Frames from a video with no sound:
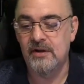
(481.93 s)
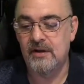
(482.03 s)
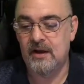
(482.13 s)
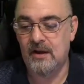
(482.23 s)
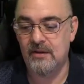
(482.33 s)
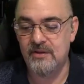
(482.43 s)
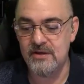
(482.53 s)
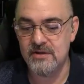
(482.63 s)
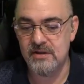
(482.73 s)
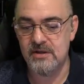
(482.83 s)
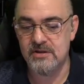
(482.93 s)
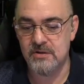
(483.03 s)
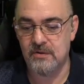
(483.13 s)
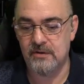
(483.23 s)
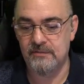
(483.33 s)
uh, these these
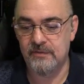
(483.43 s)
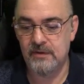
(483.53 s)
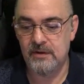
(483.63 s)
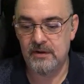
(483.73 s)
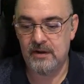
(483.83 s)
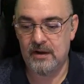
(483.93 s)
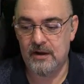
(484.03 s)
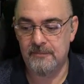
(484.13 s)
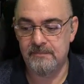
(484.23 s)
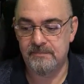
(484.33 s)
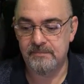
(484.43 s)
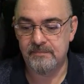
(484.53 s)
sort of um,